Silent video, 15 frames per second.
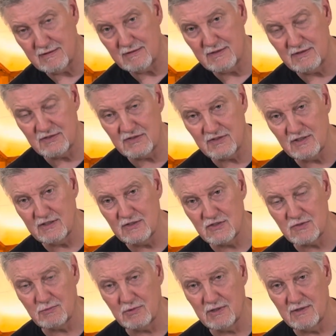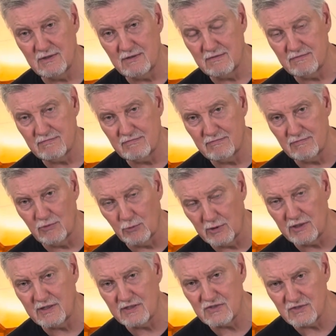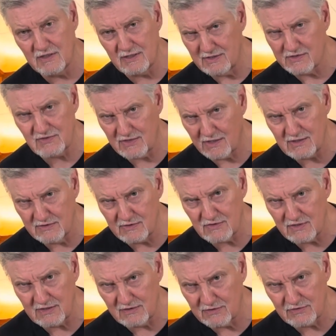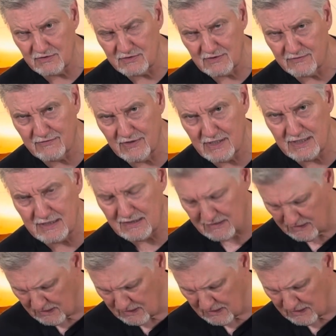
near the studs where the work gets done is hardened steel, so you're fine.